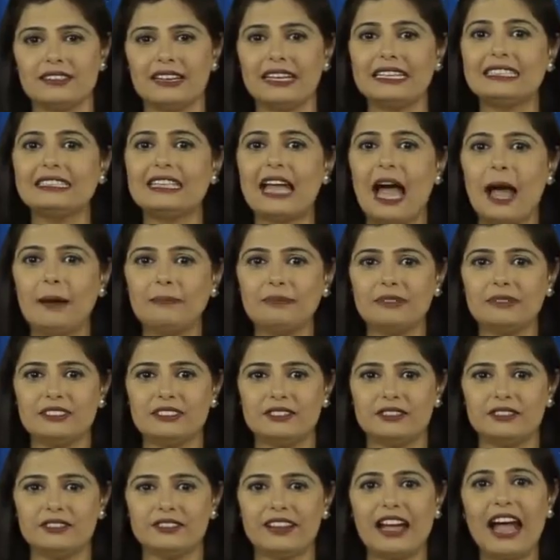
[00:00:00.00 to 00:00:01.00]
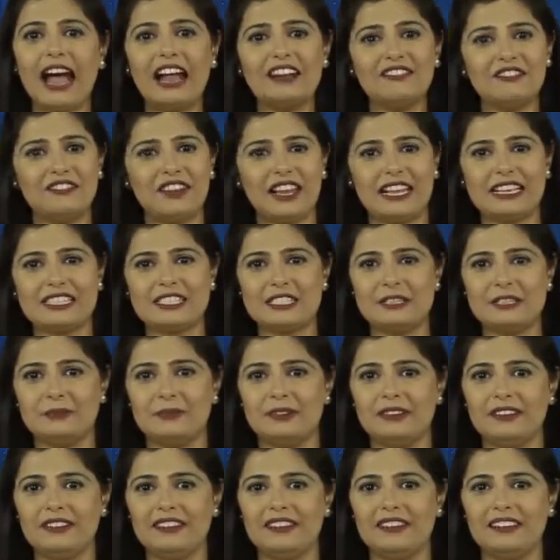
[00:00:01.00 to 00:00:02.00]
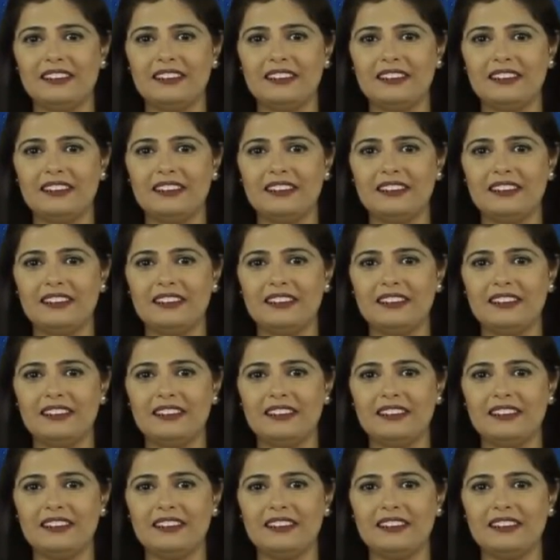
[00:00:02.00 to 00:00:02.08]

adaptive, and flexible.